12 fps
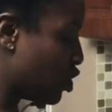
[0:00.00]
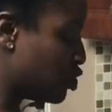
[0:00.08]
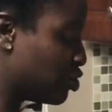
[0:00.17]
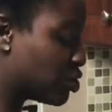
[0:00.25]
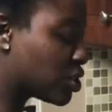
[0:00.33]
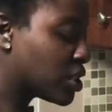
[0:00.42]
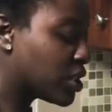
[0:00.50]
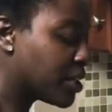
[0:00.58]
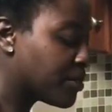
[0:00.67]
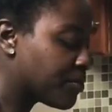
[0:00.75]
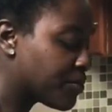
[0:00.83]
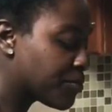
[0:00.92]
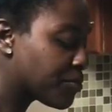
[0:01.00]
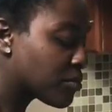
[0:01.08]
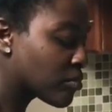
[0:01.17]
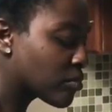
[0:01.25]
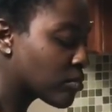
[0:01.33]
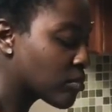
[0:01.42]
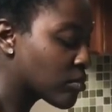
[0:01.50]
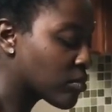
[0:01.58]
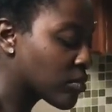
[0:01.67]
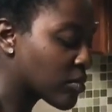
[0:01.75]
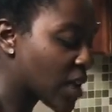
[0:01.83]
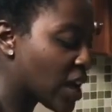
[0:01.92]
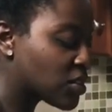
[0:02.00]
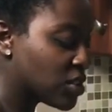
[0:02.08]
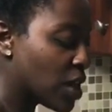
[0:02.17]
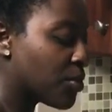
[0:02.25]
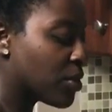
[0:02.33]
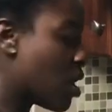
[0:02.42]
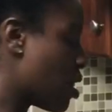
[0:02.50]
Usually, actually I will